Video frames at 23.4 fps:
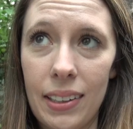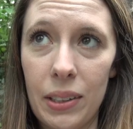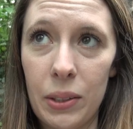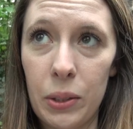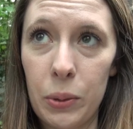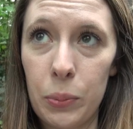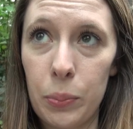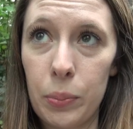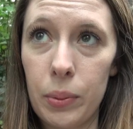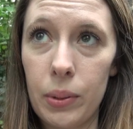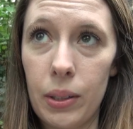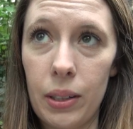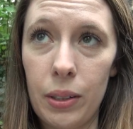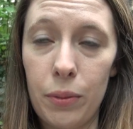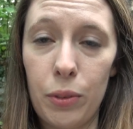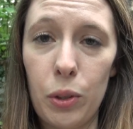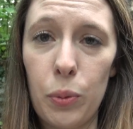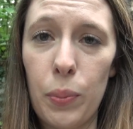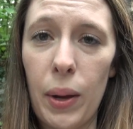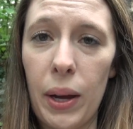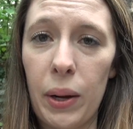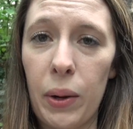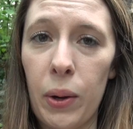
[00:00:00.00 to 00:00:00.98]
hope all of
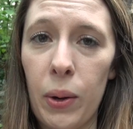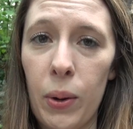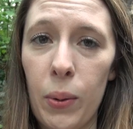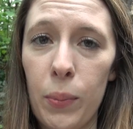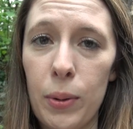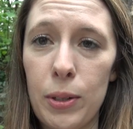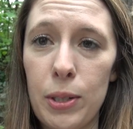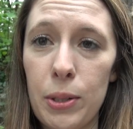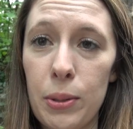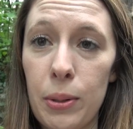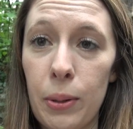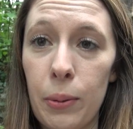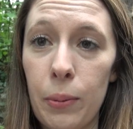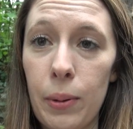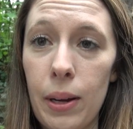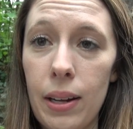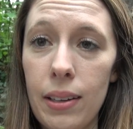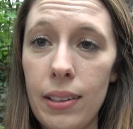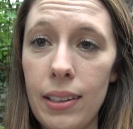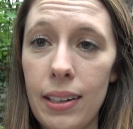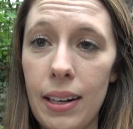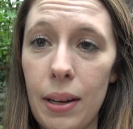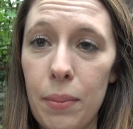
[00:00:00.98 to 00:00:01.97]
you back home are doing
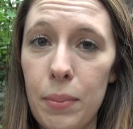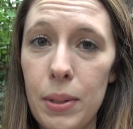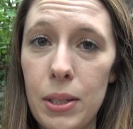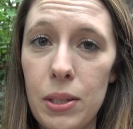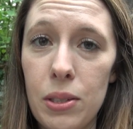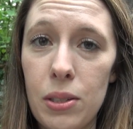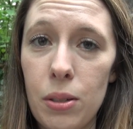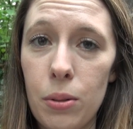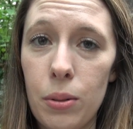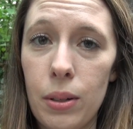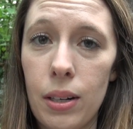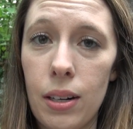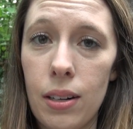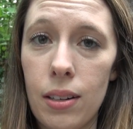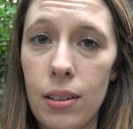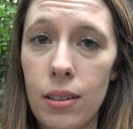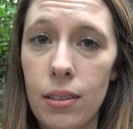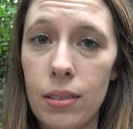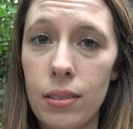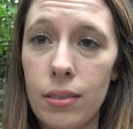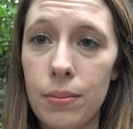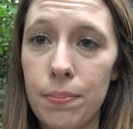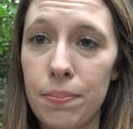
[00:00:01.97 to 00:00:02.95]
well, and I miss you, and
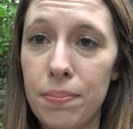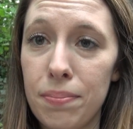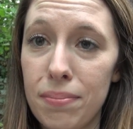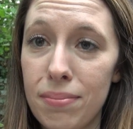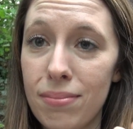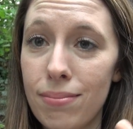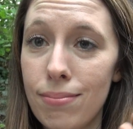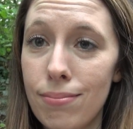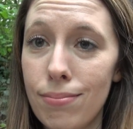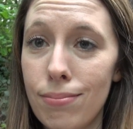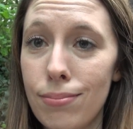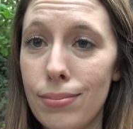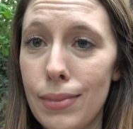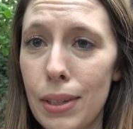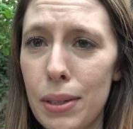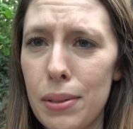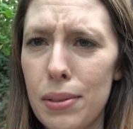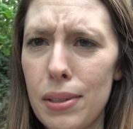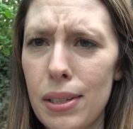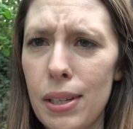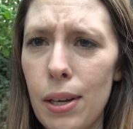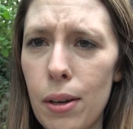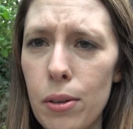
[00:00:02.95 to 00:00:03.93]
I'll
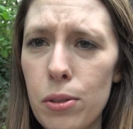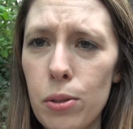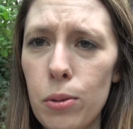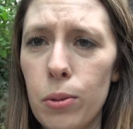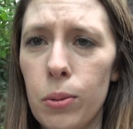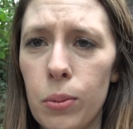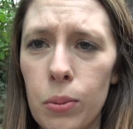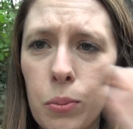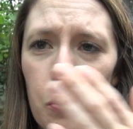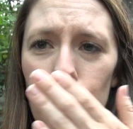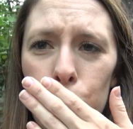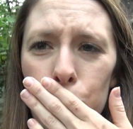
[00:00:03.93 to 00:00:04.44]
see y'all soon.